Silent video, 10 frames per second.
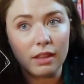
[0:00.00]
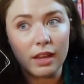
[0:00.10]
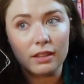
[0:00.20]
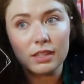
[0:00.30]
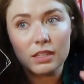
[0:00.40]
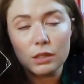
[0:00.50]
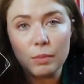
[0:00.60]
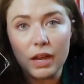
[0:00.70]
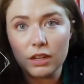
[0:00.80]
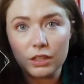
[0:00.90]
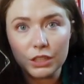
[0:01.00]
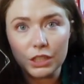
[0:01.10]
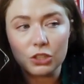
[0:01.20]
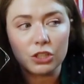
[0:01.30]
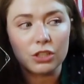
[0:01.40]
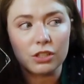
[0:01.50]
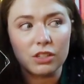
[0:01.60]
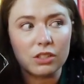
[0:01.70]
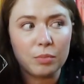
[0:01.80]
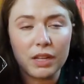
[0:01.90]
like these spider creatures.
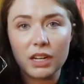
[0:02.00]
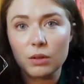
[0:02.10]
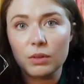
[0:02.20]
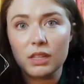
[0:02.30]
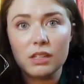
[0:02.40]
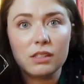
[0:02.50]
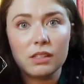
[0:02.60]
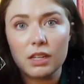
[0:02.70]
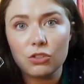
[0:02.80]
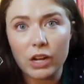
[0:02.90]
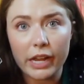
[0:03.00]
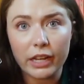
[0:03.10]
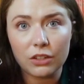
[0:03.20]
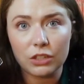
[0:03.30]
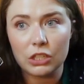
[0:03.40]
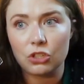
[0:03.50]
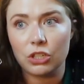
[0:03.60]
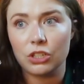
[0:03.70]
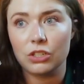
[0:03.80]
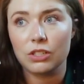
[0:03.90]
There's a planet with these sea dragon
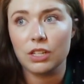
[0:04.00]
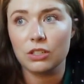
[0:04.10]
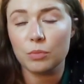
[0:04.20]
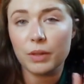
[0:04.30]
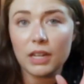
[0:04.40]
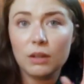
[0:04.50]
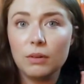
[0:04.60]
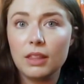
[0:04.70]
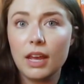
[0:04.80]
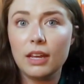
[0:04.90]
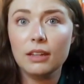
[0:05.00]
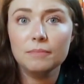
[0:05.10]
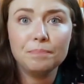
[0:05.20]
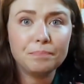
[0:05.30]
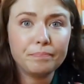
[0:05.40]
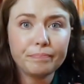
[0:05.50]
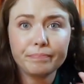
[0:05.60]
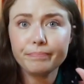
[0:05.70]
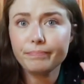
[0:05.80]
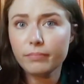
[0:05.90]
creatures. There's a planet with like
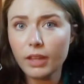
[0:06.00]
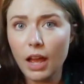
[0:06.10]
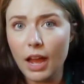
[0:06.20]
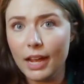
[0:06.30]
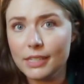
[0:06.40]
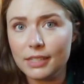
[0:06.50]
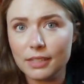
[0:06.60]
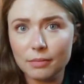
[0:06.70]
ice